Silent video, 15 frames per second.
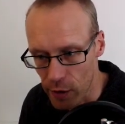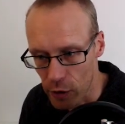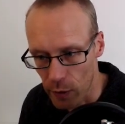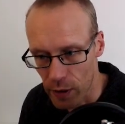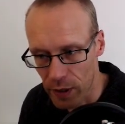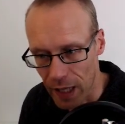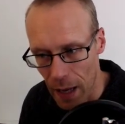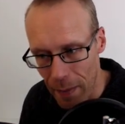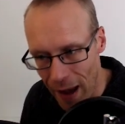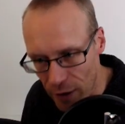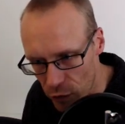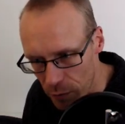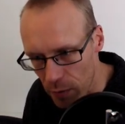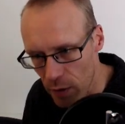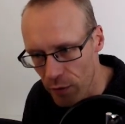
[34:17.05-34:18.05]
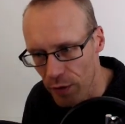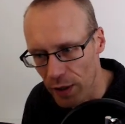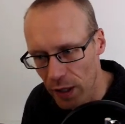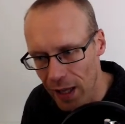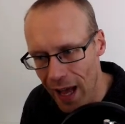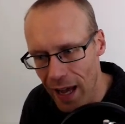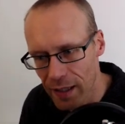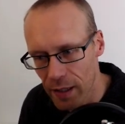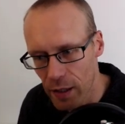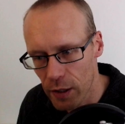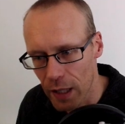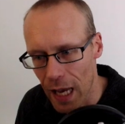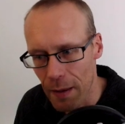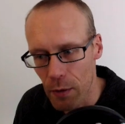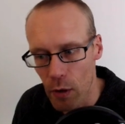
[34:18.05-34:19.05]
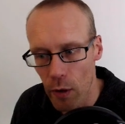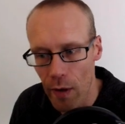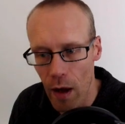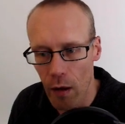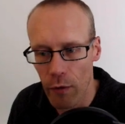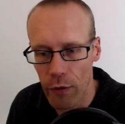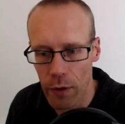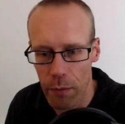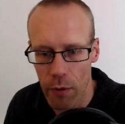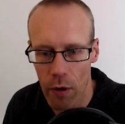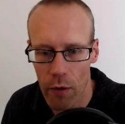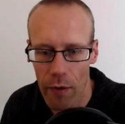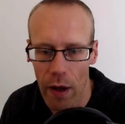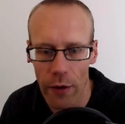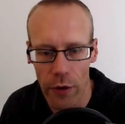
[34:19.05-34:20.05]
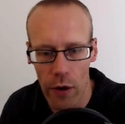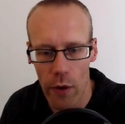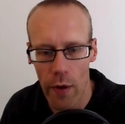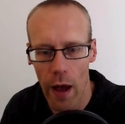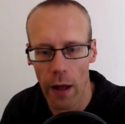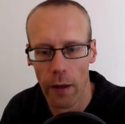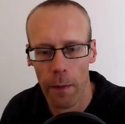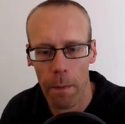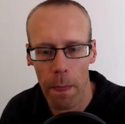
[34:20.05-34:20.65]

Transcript: So escape attribute for the class, escape URL for the profile URL,